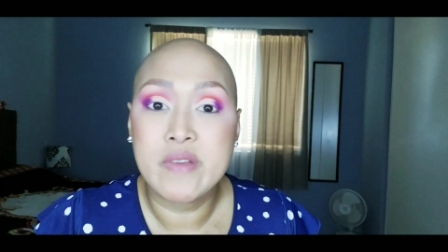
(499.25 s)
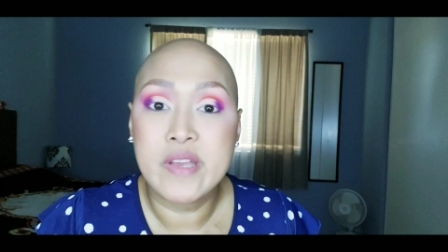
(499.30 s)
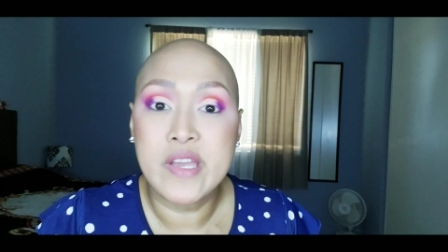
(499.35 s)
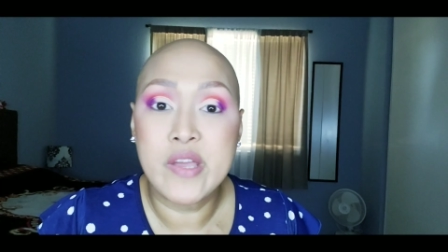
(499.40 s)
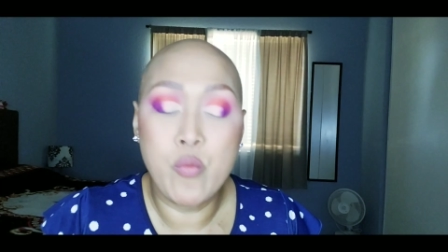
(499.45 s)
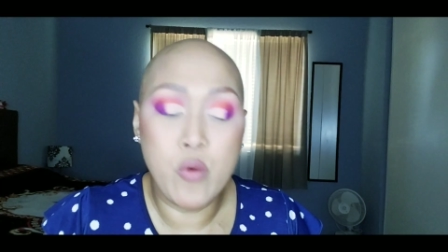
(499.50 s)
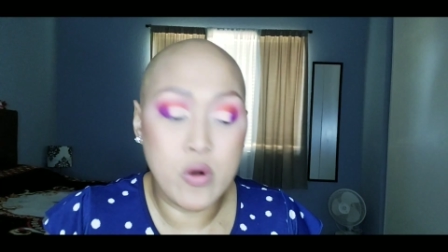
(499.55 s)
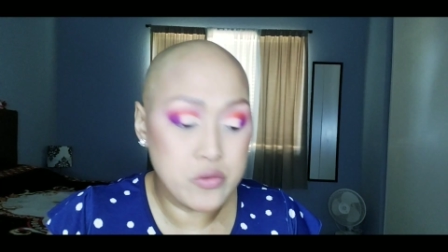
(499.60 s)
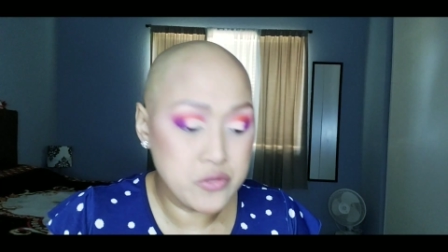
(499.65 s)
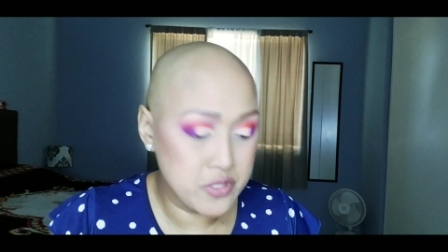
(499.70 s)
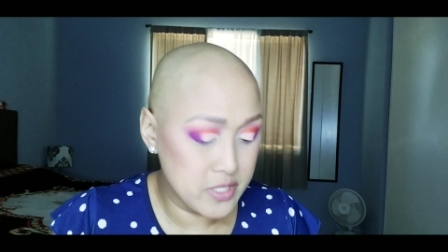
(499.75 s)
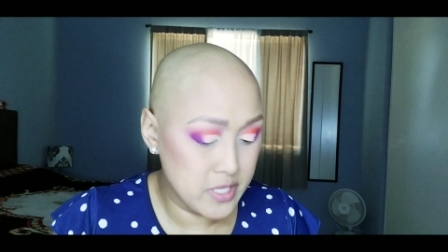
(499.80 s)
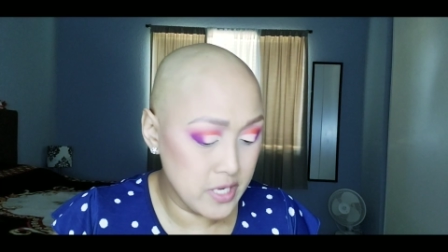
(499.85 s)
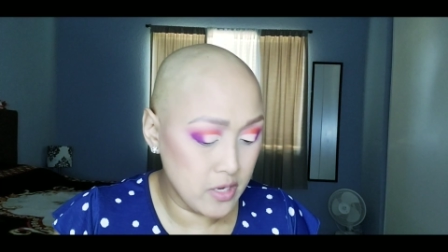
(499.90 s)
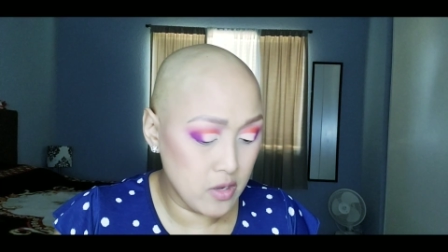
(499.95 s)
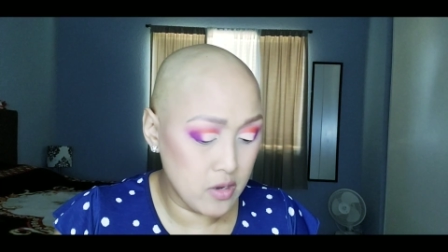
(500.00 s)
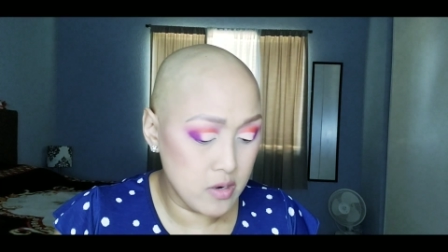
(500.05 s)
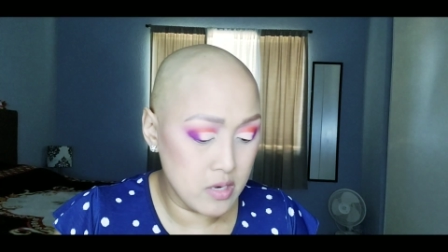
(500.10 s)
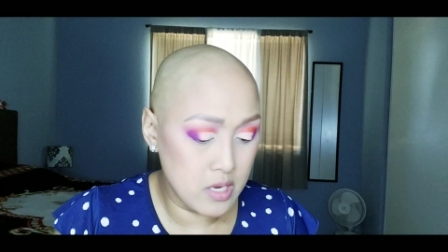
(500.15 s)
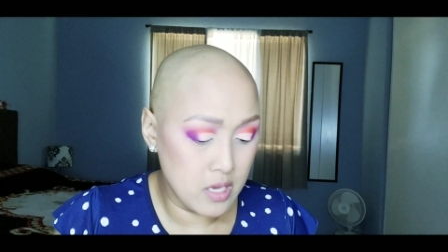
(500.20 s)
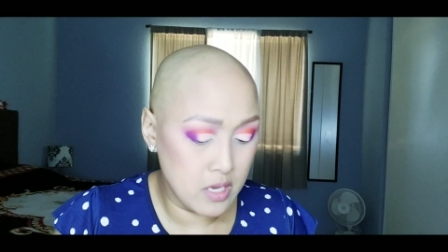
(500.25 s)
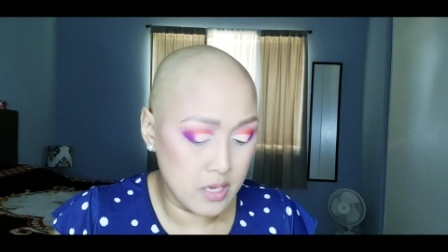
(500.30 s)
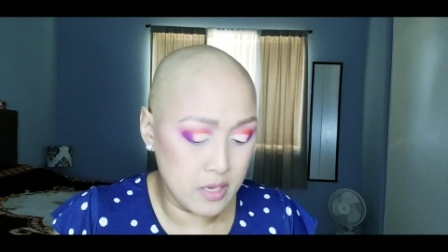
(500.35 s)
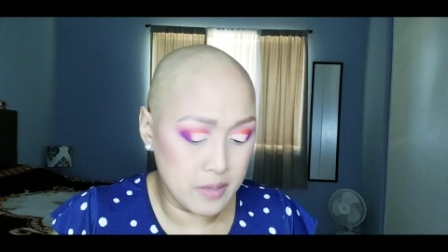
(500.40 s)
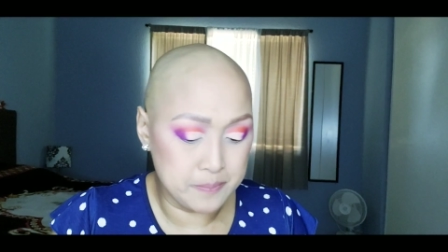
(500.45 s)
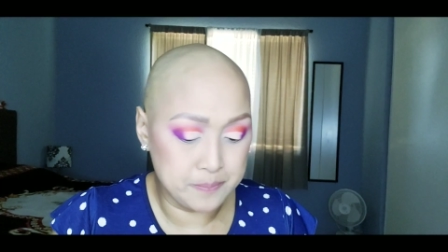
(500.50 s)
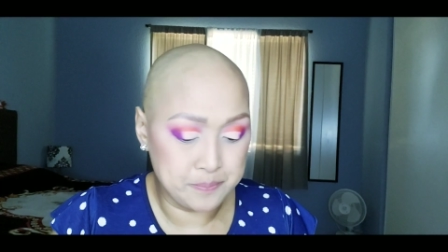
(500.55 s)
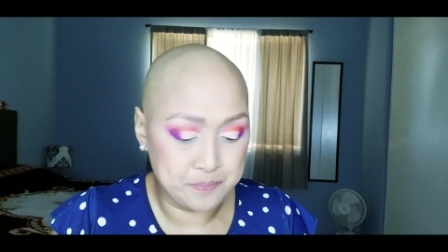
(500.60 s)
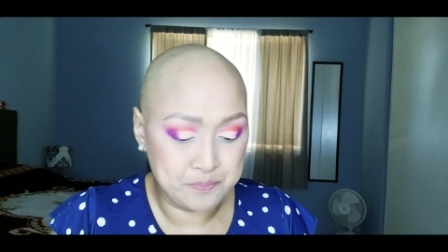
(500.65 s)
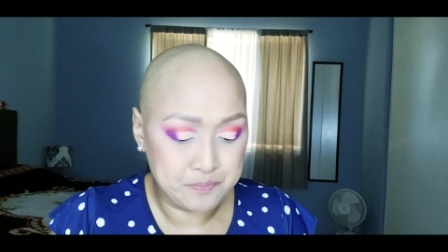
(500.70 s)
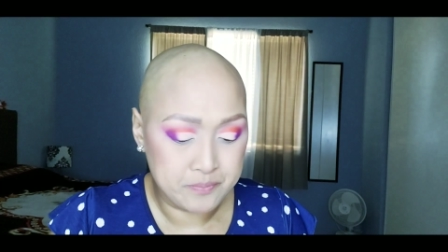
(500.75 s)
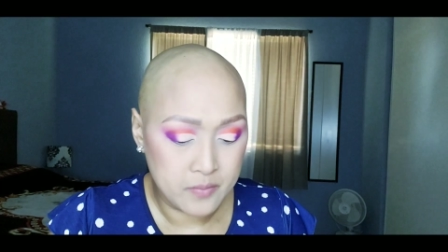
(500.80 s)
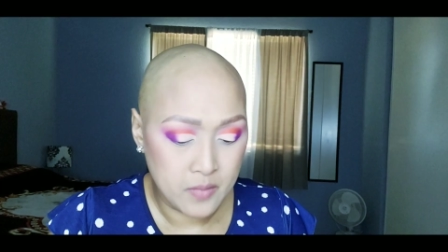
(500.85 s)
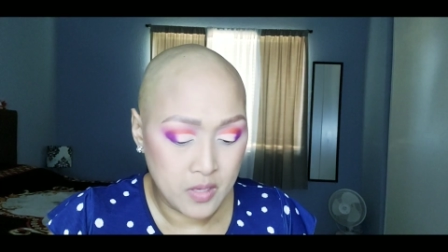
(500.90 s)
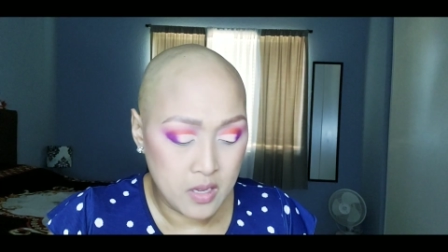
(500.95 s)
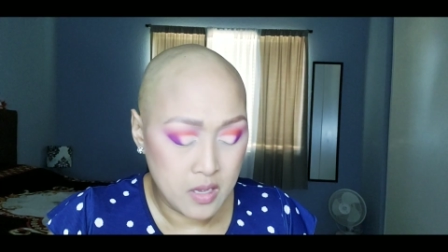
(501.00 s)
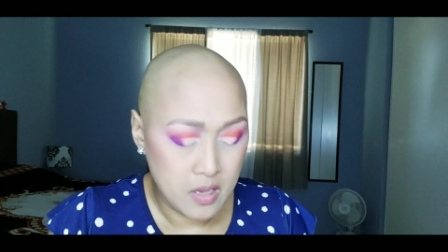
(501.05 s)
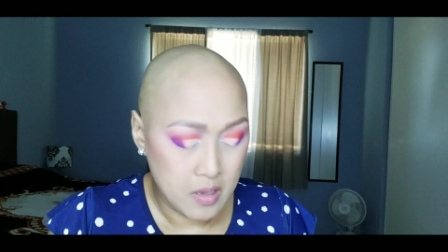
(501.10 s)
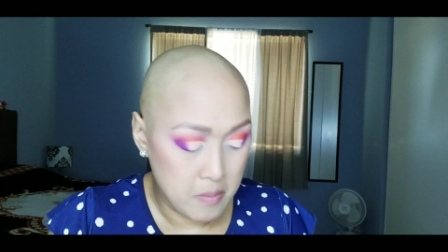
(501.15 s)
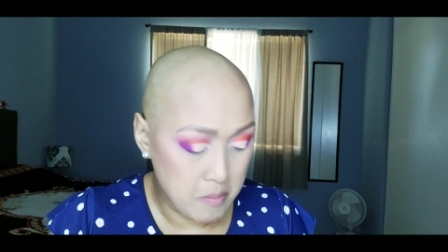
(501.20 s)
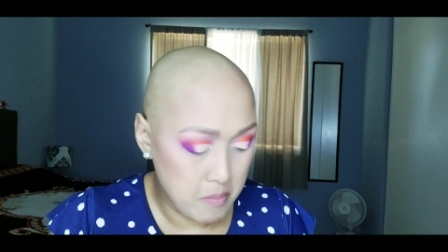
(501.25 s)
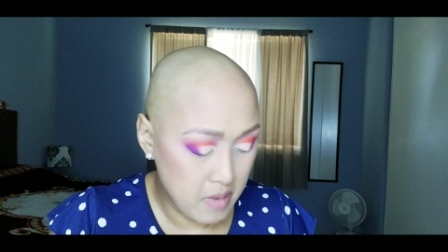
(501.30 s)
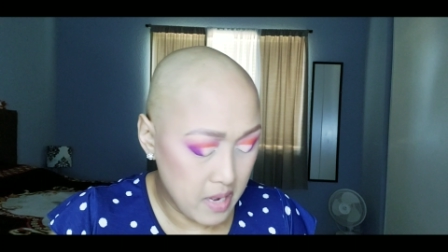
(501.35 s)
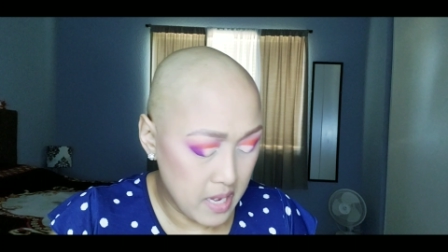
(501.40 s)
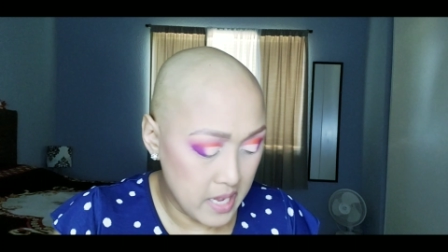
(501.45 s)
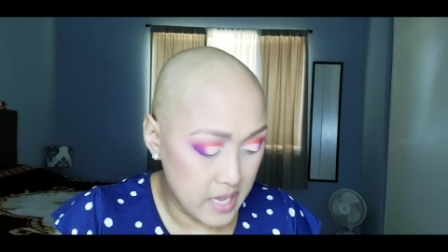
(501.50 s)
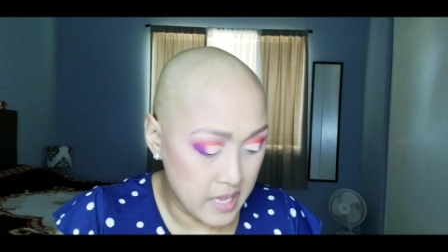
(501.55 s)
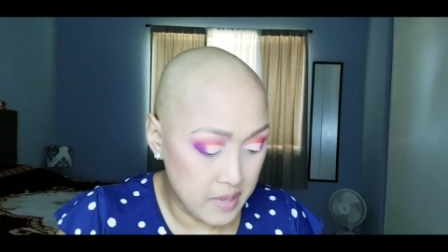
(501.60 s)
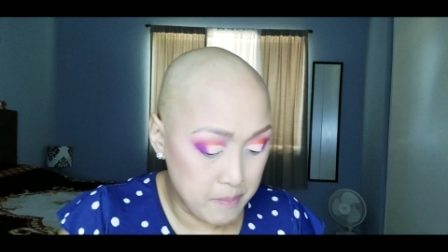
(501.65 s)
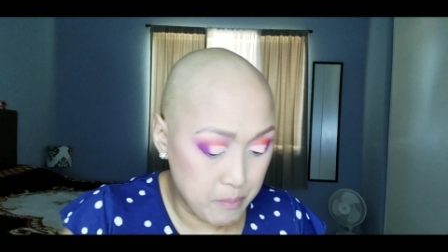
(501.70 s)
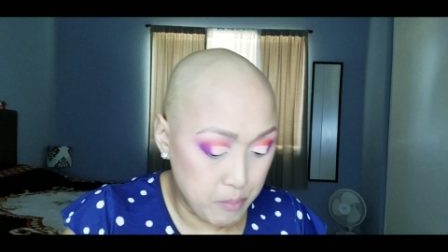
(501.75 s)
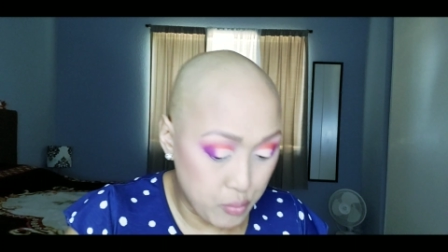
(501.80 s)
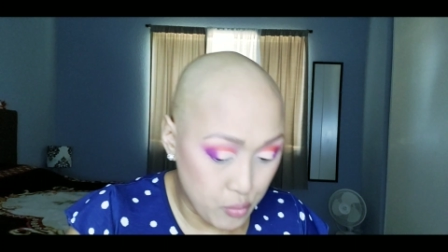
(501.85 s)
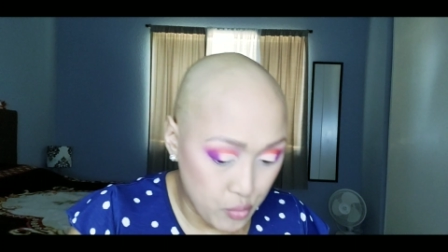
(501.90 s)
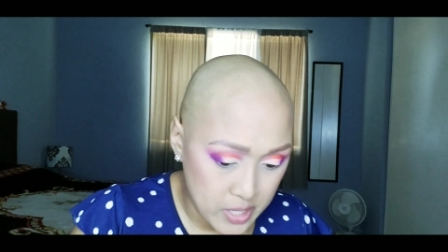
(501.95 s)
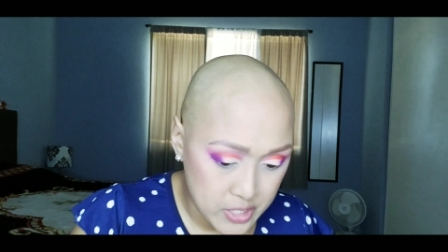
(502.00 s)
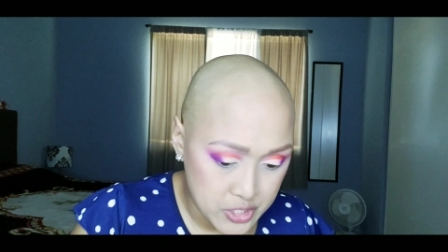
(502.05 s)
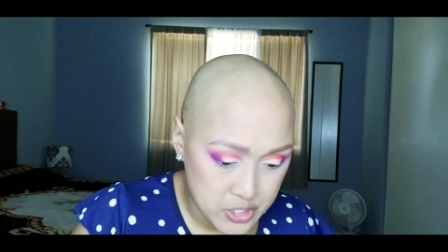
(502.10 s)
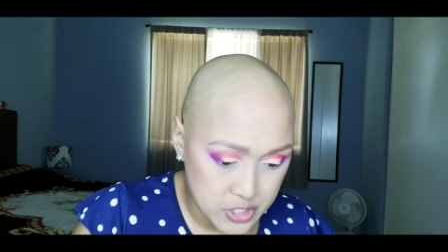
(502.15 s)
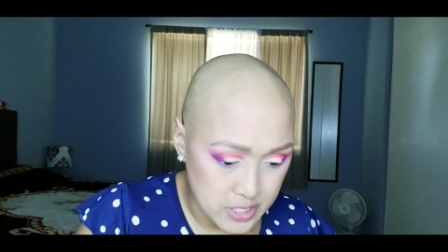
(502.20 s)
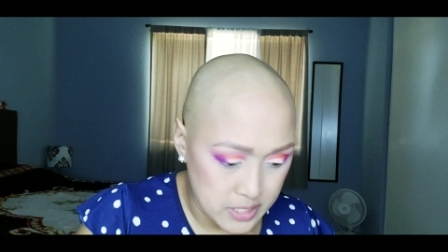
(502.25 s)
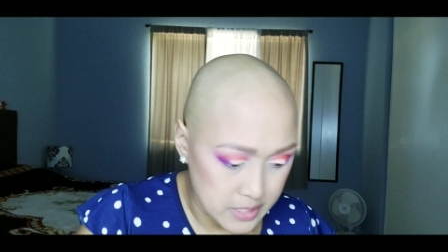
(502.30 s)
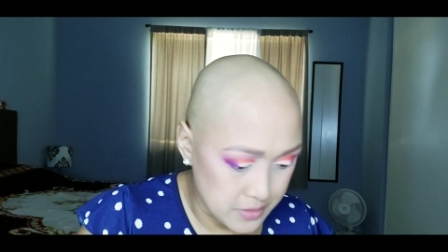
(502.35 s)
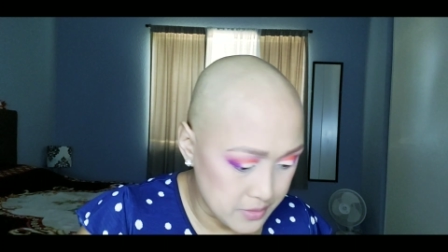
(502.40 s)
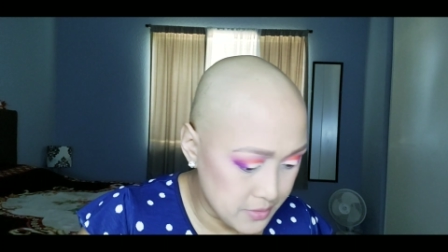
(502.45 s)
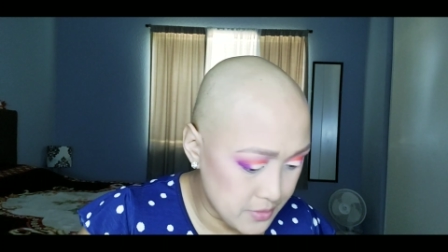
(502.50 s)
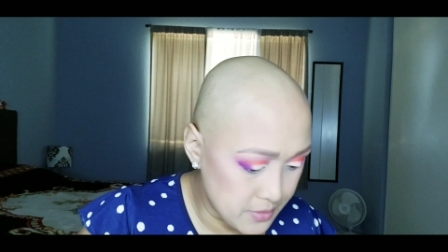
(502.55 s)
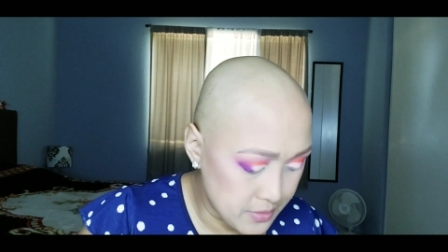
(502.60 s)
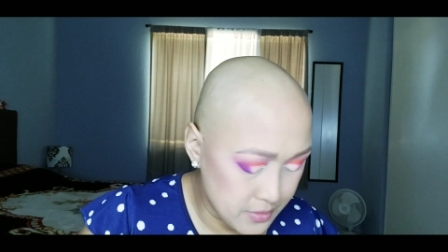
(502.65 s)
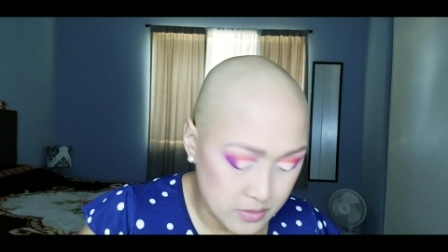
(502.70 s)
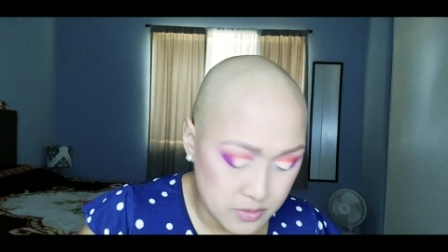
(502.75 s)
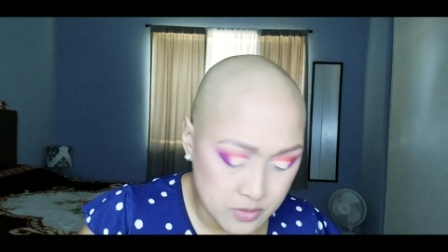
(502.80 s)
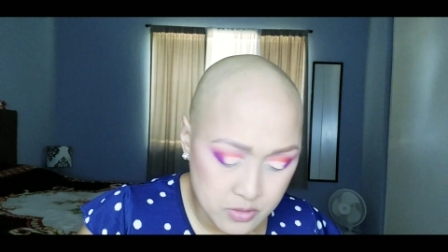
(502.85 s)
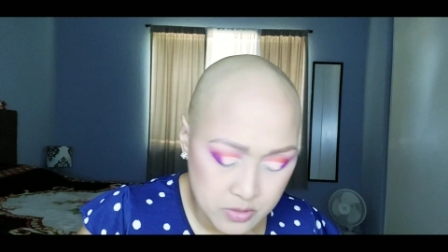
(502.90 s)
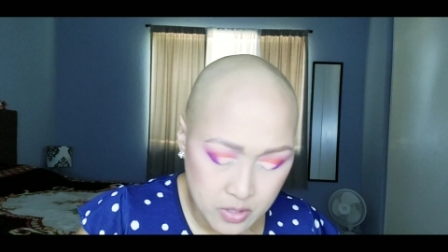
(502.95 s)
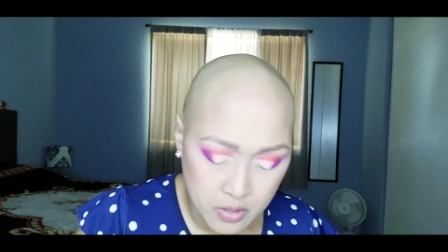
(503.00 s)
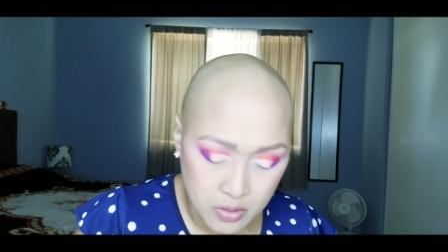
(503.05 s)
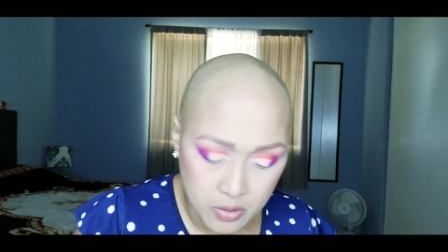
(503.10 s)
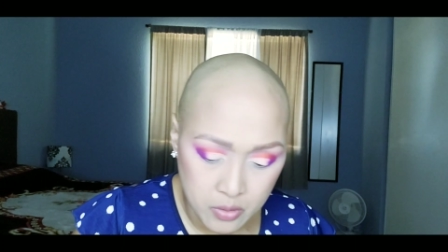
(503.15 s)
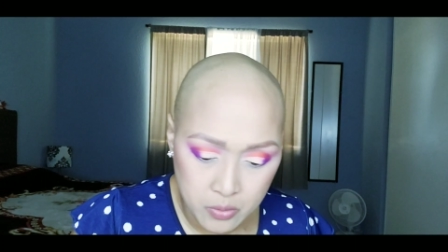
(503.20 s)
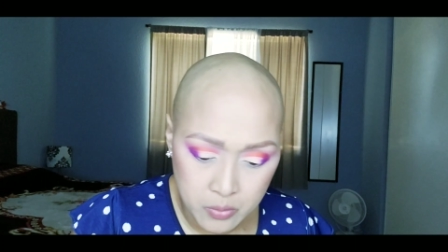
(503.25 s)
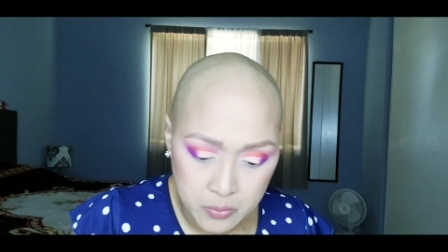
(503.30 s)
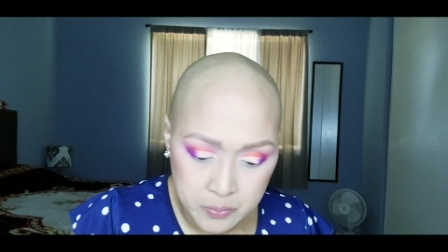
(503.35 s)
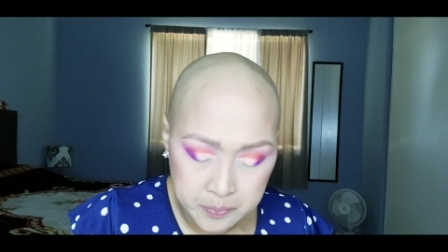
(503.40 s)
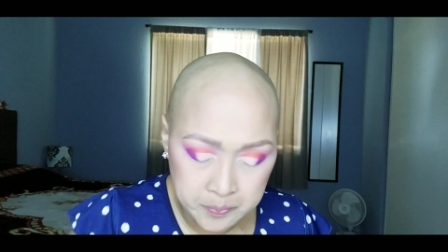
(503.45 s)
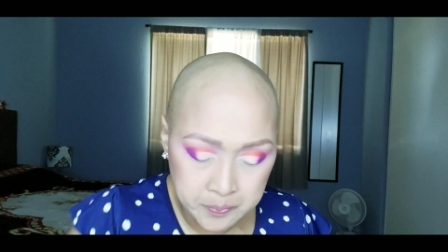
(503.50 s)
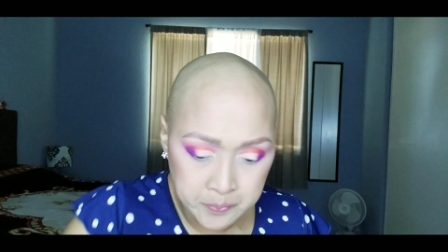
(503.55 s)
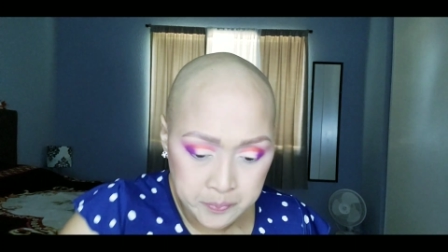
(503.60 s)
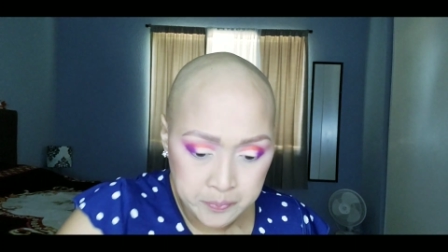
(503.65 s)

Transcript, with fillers: it won't stick on um, my brushes, so...